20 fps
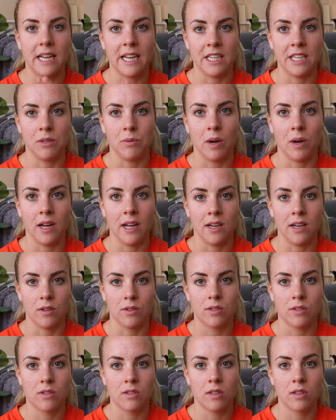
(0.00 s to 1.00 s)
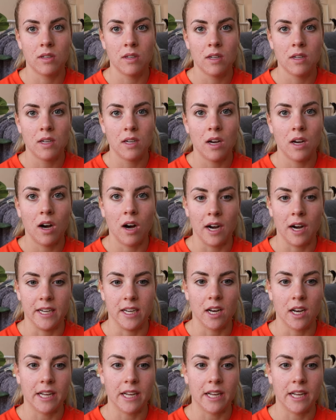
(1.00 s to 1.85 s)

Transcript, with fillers: anywhere else higher.